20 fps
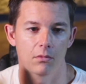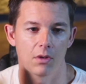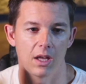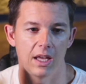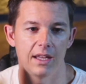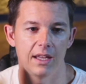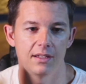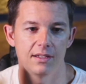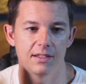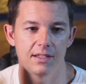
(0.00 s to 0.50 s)

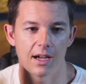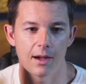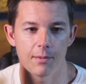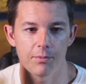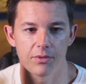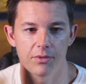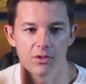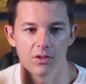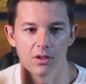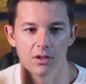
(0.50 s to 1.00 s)

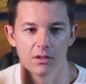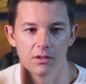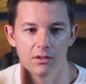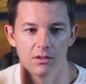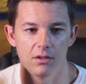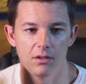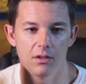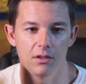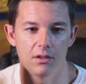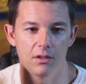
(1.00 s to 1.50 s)
in-depth
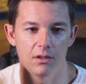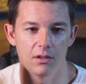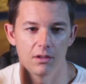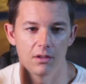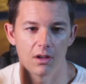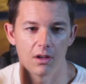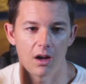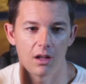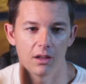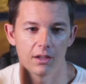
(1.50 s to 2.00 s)

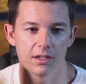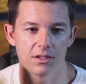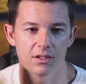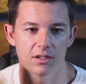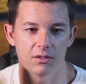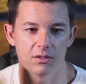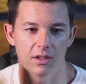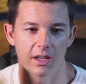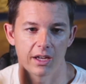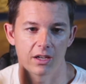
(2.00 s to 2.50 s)
knowledge
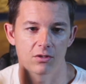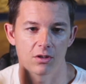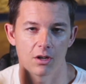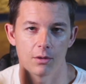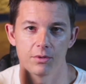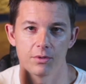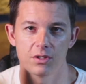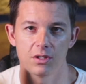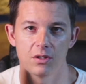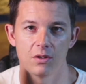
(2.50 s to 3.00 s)
and like
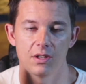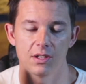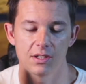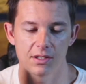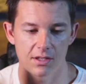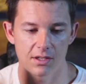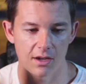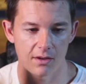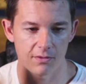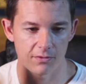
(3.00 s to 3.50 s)
troubleshooting
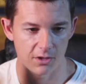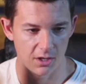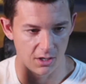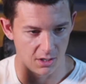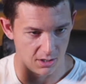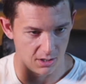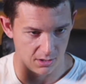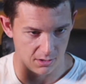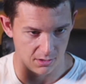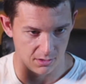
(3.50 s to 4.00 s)
stuff.
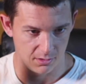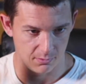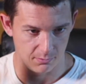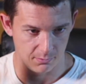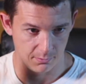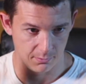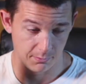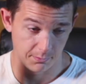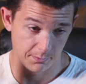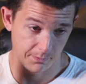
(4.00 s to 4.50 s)

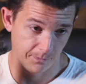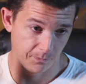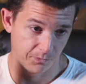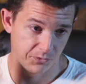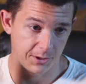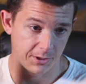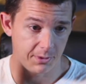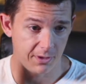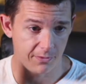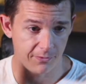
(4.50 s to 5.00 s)

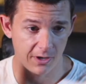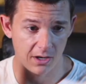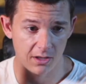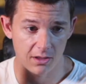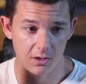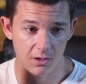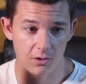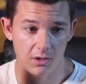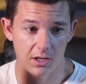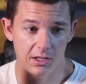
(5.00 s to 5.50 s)
To be fair
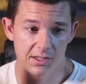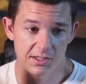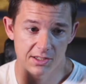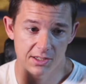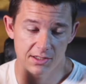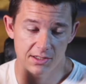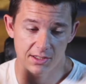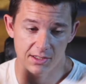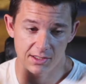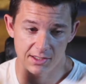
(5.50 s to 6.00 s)
though, an
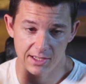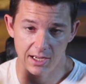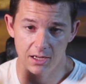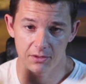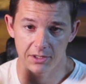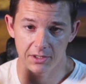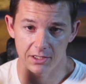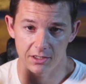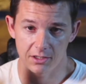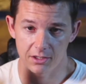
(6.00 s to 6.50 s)
assistant
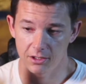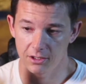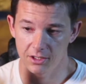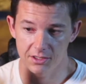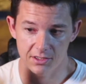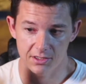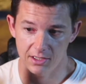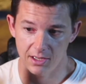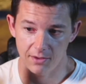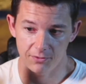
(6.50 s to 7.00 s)
sound editor
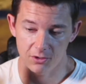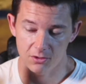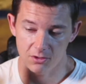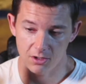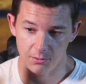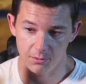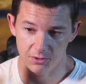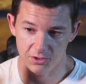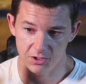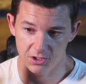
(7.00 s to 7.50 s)
is going to have to
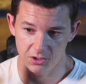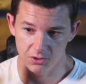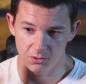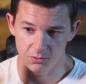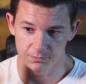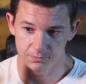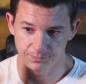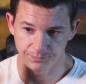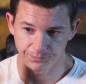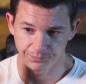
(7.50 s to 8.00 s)
troubleshoot
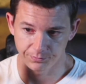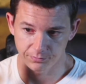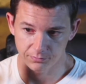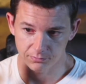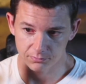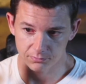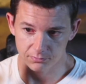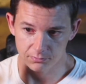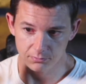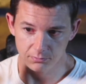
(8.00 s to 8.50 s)

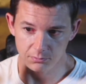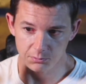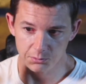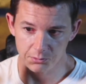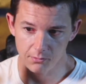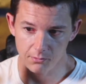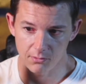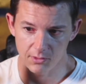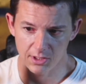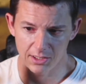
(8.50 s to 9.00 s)

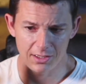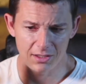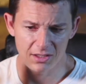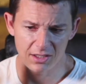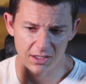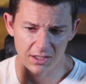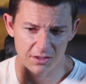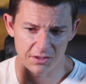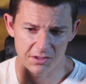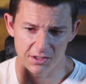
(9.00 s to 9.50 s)

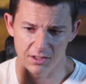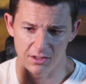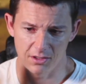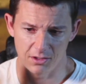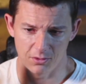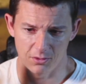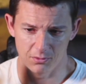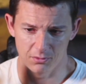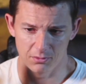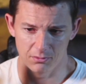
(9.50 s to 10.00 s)
EDLs that
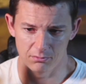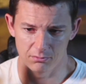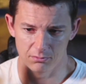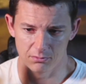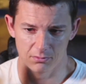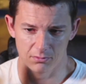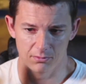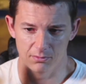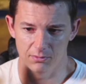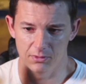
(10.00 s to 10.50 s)
don't,
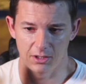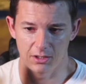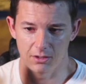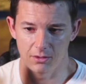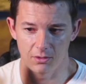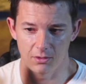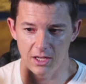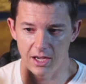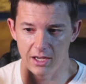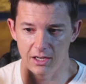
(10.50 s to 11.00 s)

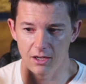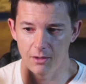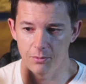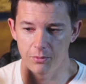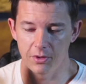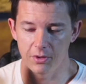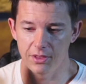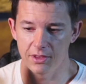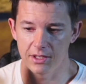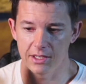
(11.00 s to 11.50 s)
line up
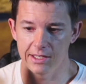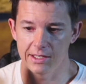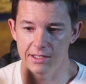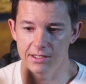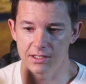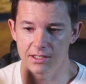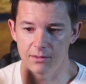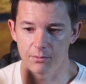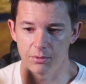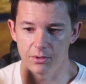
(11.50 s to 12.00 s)
with
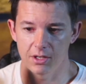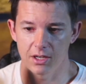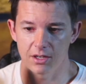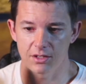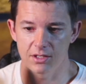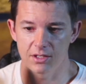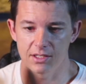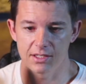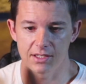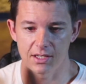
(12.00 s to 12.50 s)
things, and
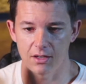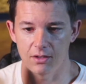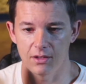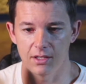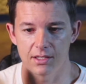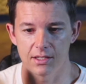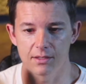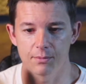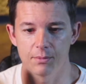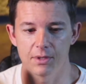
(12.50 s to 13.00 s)
production sound
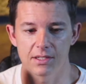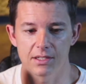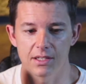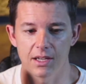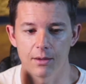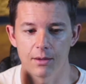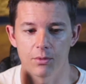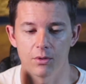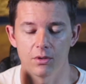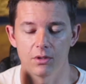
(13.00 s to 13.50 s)
that's
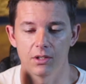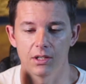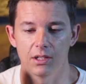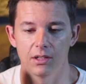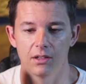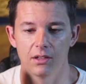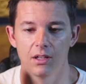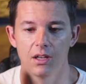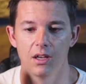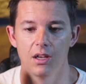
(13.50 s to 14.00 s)
mislabeled,
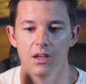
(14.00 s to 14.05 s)
and